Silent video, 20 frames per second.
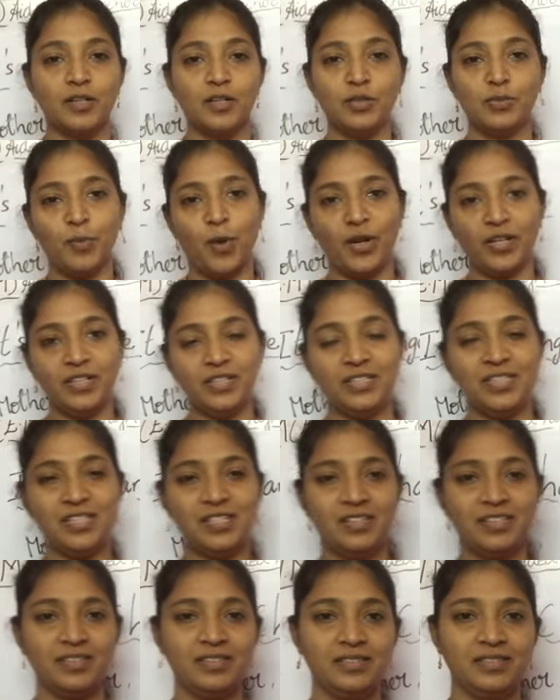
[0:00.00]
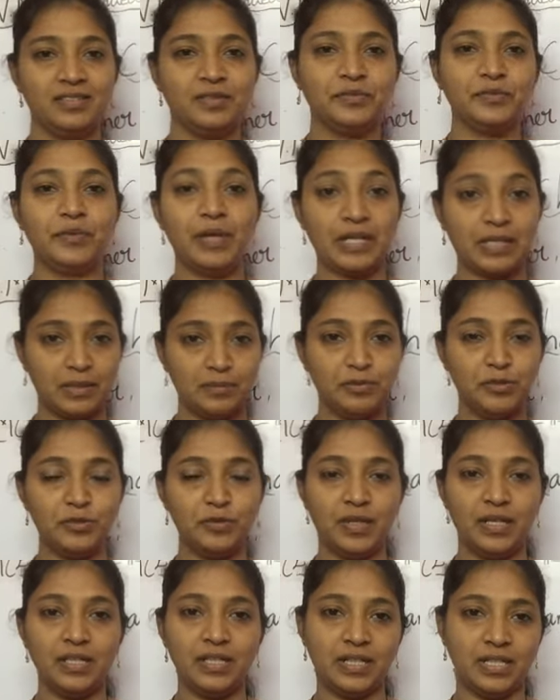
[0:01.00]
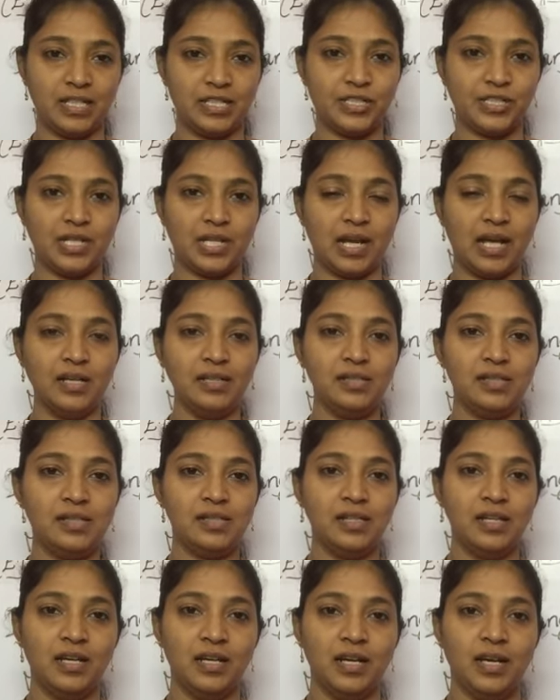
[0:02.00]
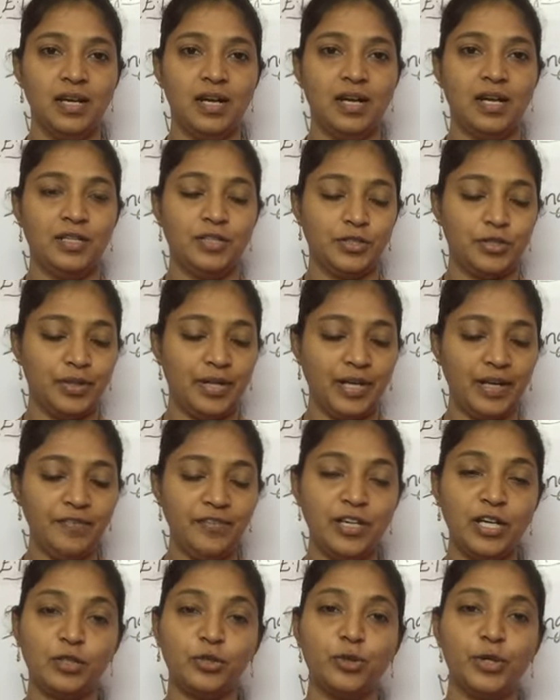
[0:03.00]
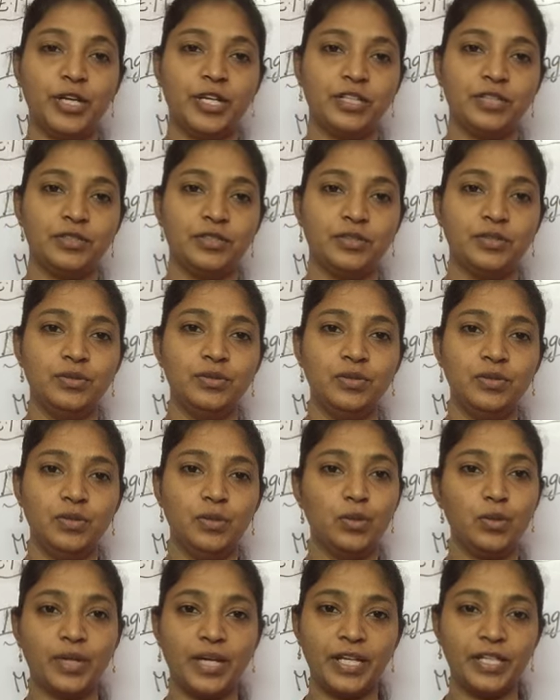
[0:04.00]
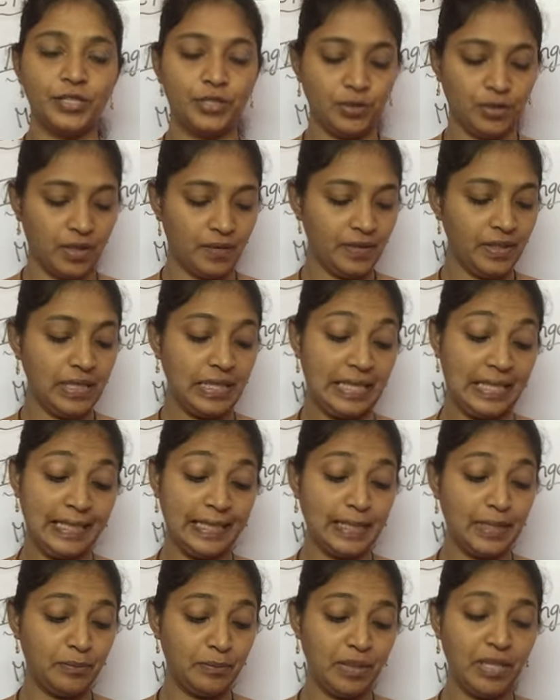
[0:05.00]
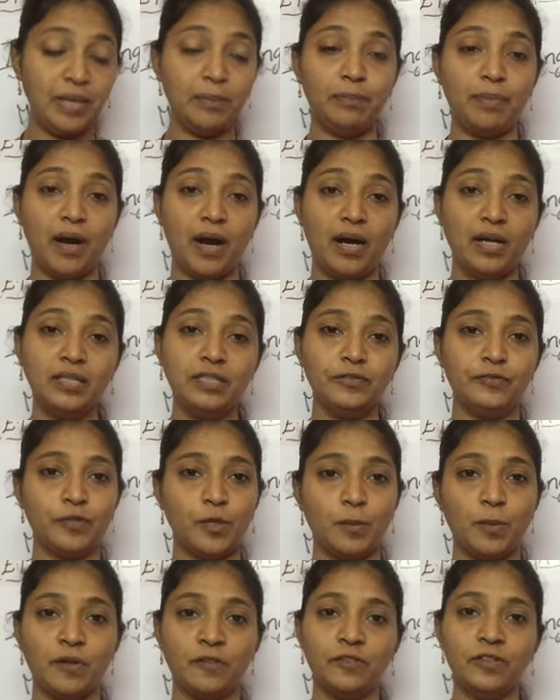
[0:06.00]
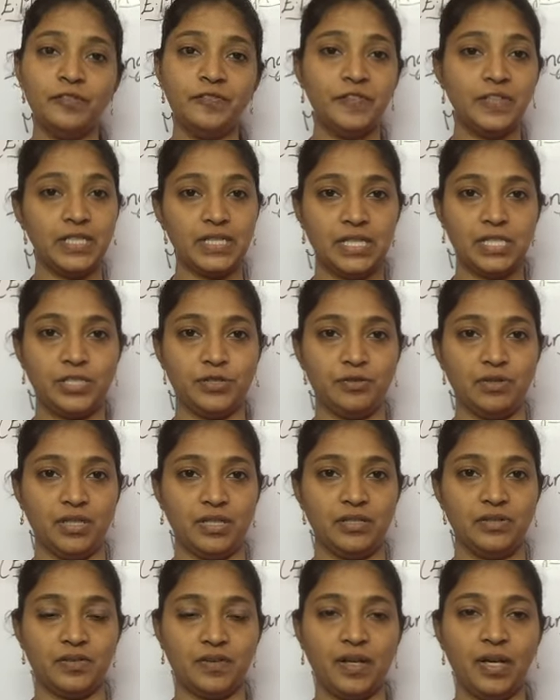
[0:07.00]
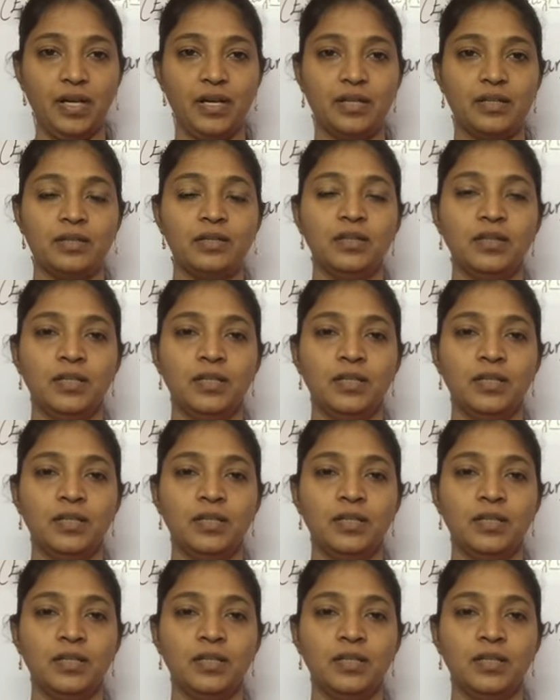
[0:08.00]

Good morning children. Welcome to our English class. Today we are going to look into our reading B part from our first unit. Okay.